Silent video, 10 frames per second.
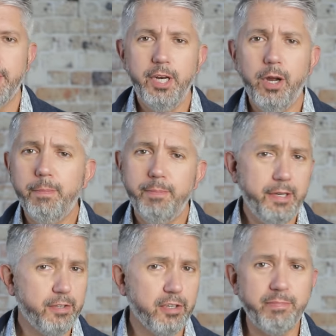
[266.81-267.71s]
You know,
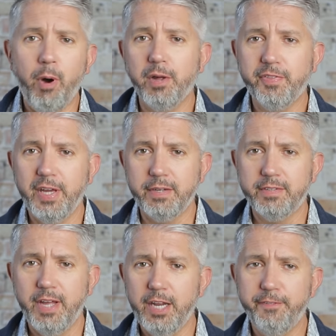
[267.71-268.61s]
it's the small things
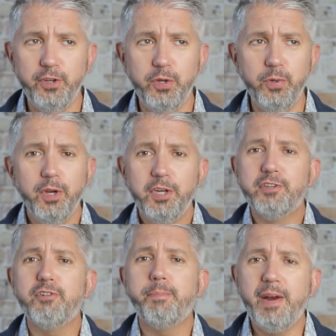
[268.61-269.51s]
that if you
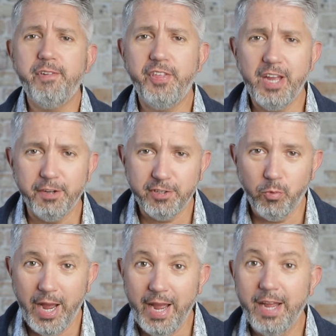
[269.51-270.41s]
strip everything else
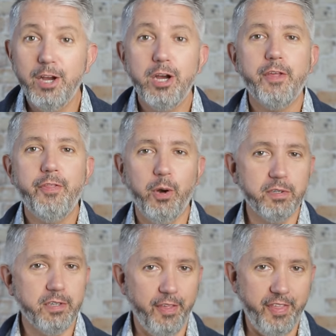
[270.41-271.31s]
away,
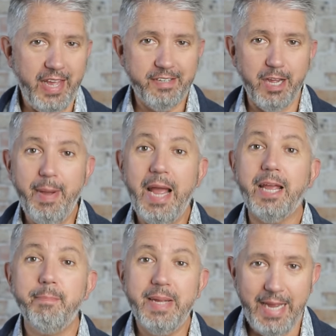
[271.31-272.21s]
those are the things that
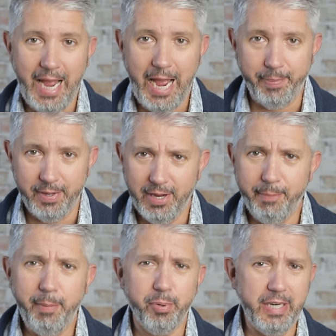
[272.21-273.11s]
make me happy.
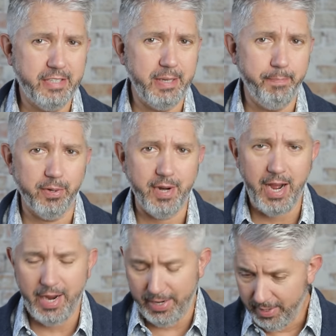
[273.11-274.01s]
I'm a pretty simple
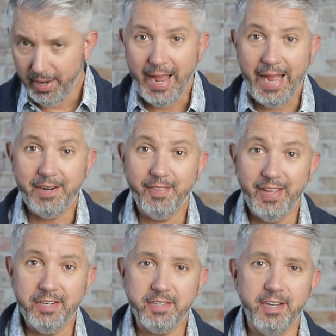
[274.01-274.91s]
guy, and
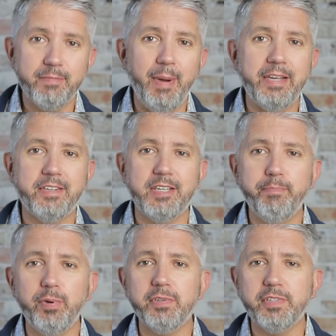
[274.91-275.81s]
this is my
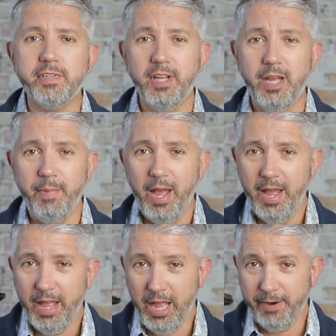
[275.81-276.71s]
simple, slim,
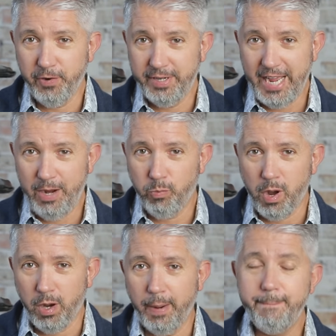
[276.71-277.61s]
everyday
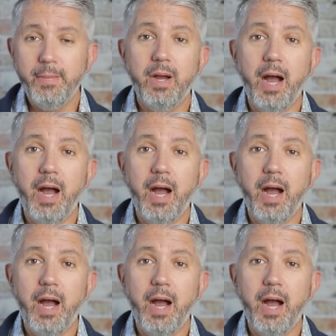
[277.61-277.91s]
wallet.